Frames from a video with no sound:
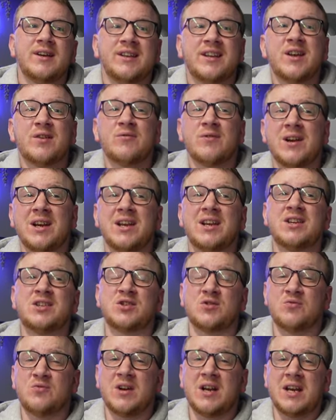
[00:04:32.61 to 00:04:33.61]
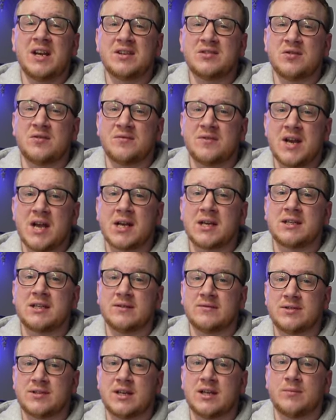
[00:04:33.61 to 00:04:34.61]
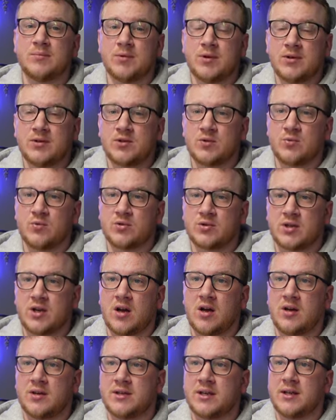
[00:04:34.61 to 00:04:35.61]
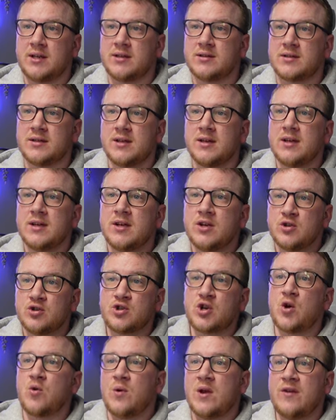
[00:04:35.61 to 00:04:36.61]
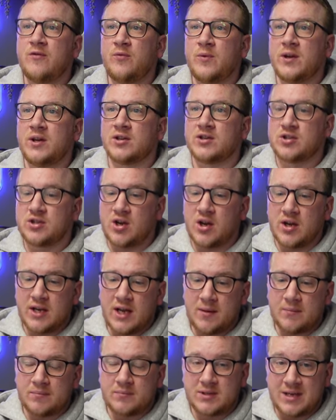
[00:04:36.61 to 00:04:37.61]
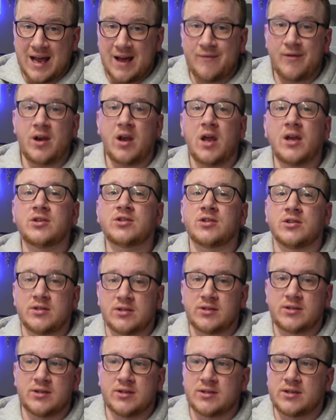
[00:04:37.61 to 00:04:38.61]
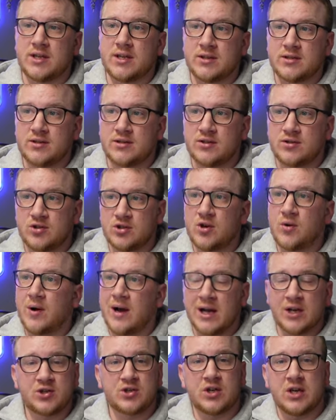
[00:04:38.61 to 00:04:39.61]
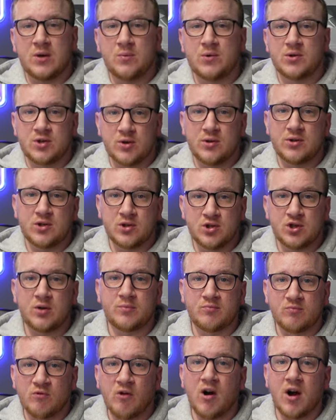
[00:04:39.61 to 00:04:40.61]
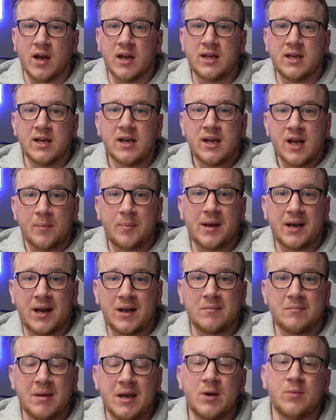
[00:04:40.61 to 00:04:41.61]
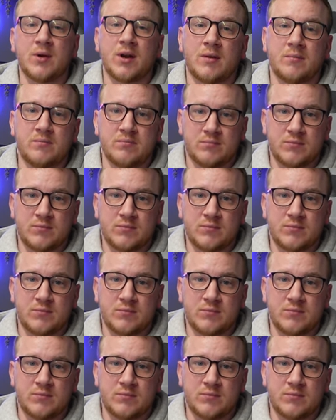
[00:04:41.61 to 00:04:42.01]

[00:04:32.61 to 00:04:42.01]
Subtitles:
There really is a really sort of negative stigma towards car dealers. So if we could sign up to have a license that says that, you know what, actually we're doing the job right, a bit like me when I'm